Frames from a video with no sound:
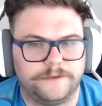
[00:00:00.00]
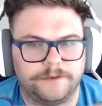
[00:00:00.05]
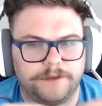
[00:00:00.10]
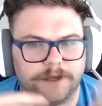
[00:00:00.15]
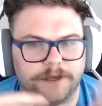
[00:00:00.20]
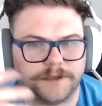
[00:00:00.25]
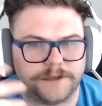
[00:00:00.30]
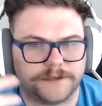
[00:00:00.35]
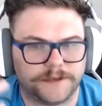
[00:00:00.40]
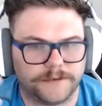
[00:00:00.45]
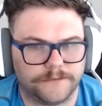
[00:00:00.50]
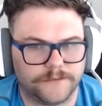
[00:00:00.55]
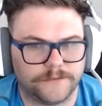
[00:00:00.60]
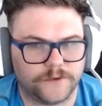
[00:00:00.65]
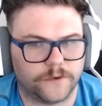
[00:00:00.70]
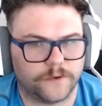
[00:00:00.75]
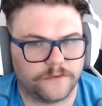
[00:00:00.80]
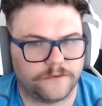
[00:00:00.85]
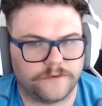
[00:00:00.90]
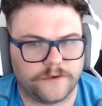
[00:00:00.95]
like some
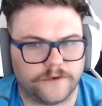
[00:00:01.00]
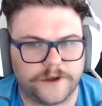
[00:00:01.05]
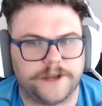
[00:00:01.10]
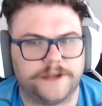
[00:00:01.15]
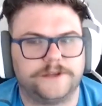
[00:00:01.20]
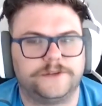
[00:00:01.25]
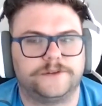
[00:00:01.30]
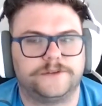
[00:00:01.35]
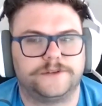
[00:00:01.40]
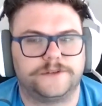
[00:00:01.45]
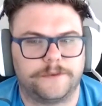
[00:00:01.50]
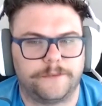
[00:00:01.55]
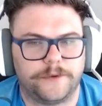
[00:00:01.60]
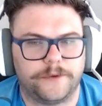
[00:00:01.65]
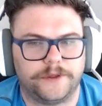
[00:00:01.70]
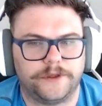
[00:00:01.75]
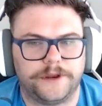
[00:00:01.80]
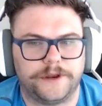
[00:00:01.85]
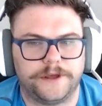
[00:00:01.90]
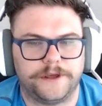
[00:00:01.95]
sort of financial
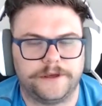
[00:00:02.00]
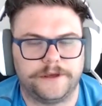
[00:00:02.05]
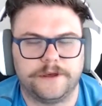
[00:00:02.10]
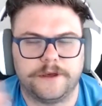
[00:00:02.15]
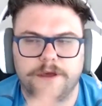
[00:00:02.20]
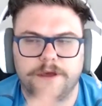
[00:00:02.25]
stability.